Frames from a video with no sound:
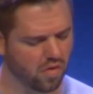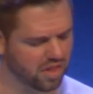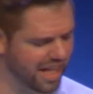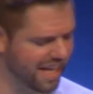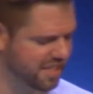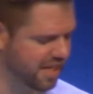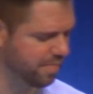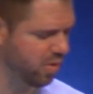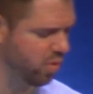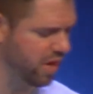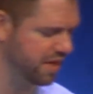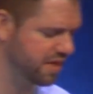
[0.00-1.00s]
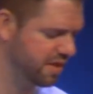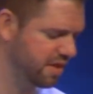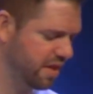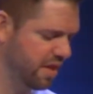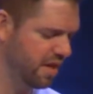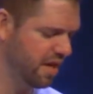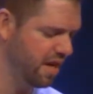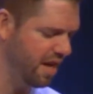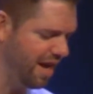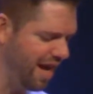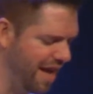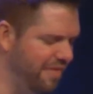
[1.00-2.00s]
Over the last couple weeks,
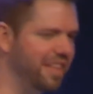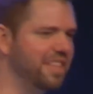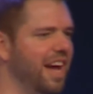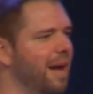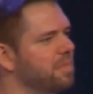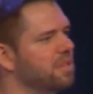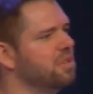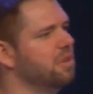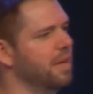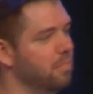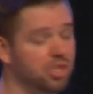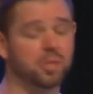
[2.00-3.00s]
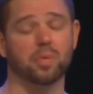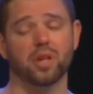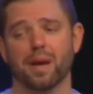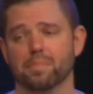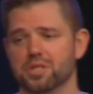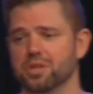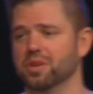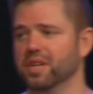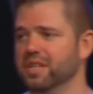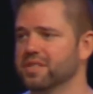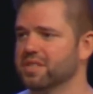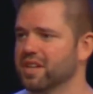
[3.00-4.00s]
I've had the opportunity, multiple
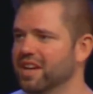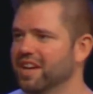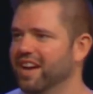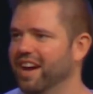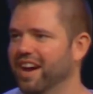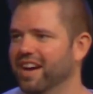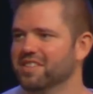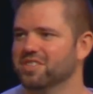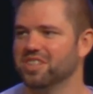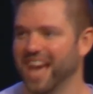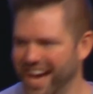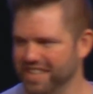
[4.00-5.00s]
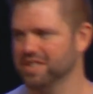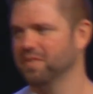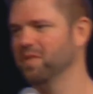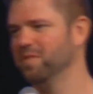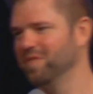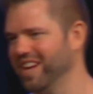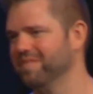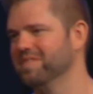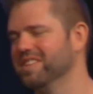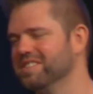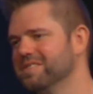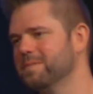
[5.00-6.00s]
opportunities, uh, to ask for
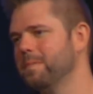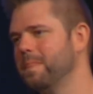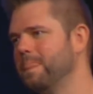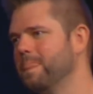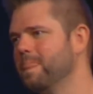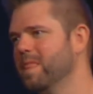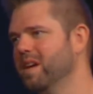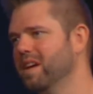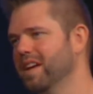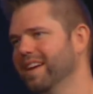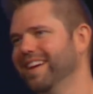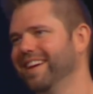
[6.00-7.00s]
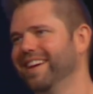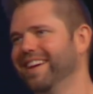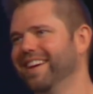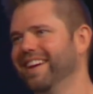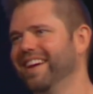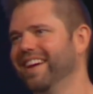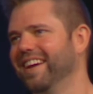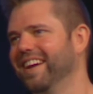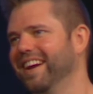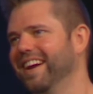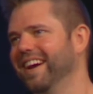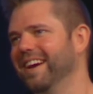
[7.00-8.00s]
forgiveness.
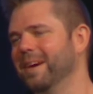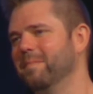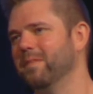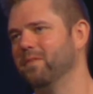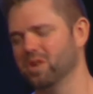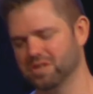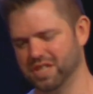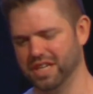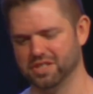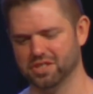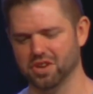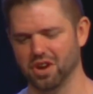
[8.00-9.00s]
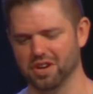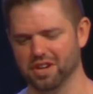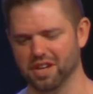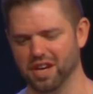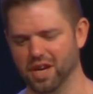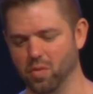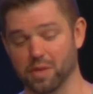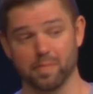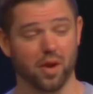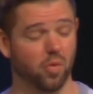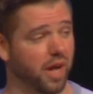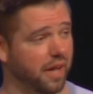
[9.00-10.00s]
Um, first, it started uh, with
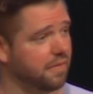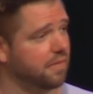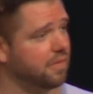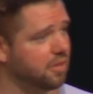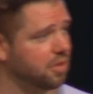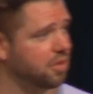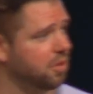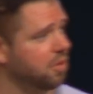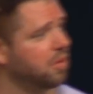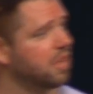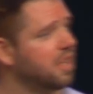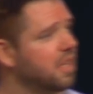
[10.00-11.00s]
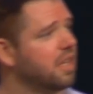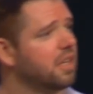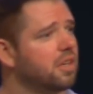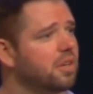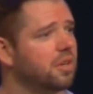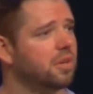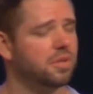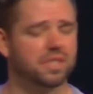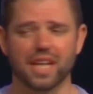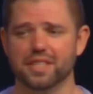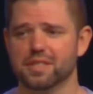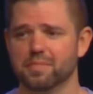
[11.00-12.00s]
my wife, who who
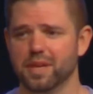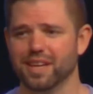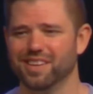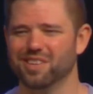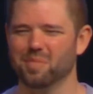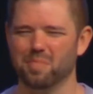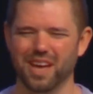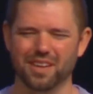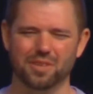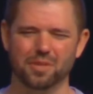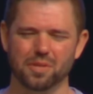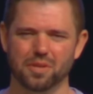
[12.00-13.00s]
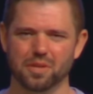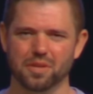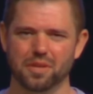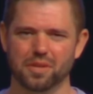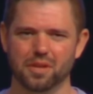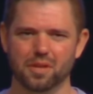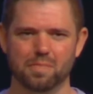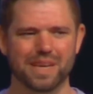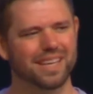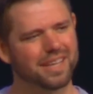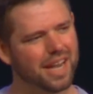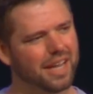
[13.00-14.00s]
said to me, you know, Mike, you, you're, you're
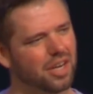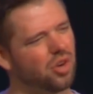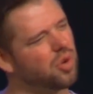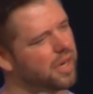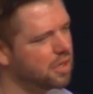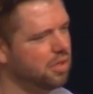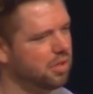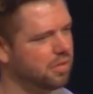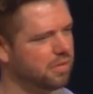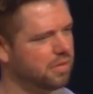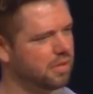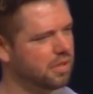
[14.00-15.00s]
being kind of critical.